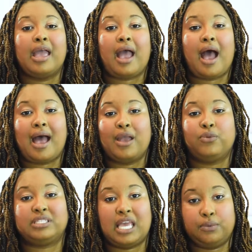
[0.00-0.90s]
I
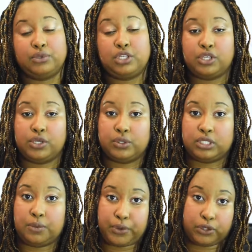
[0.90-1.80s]
was able to use
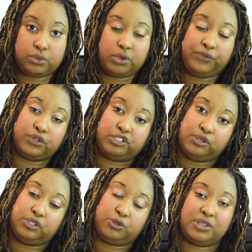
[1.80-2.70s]
the bursary for
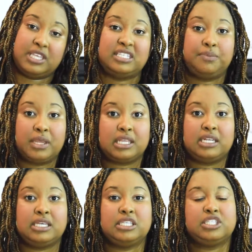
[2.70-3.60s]
students with
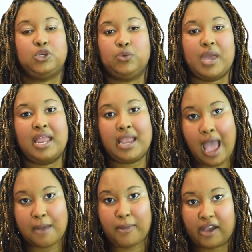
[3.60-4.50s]
disabilities to get an
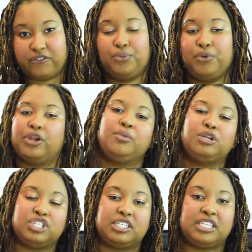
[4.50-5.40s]
iMac for pretty
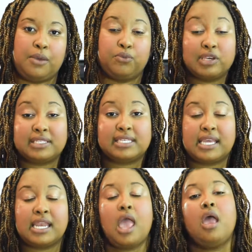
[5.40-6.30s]
much the same
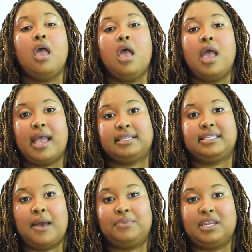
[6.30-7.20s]
reason,
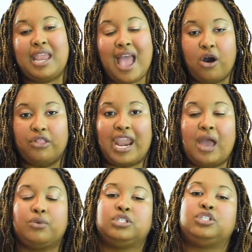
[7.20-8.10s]
except now that I
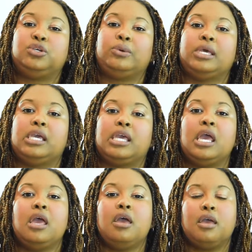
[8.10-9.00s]
was doing
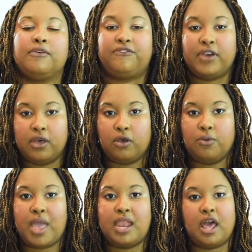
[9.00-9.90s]

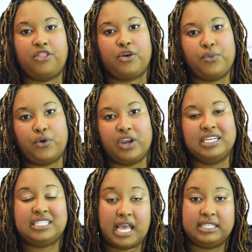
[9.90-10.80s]
film and other more
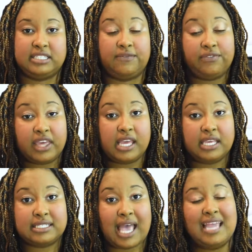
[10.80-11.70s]
intensive
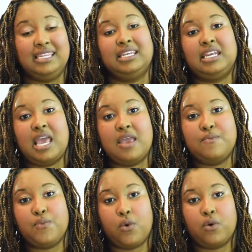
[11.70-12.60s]
things, I needed a
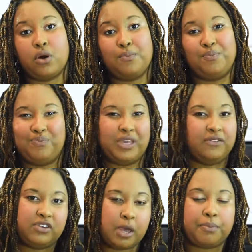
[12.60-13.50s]
more
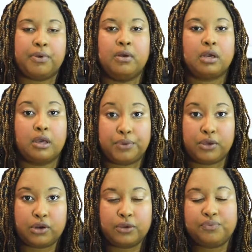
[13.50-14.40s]
beefed up
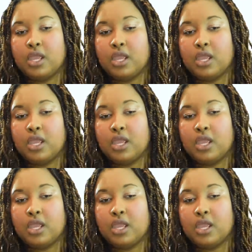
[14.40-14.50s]
computer.